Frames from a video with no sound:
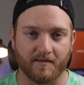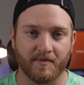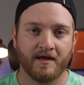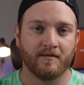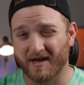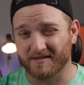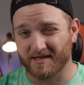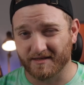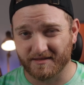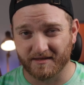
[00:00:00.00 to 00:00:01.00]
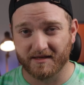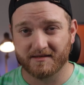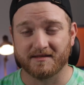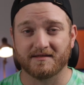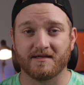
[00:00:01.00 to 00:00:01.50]
I have not tested
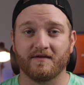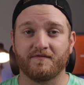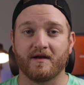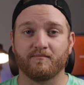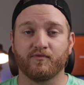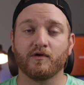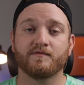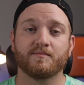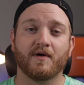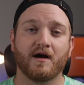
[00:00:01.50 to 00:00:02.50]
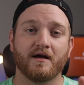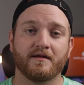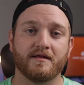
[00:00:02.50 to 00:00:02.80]
this to see if it improves upon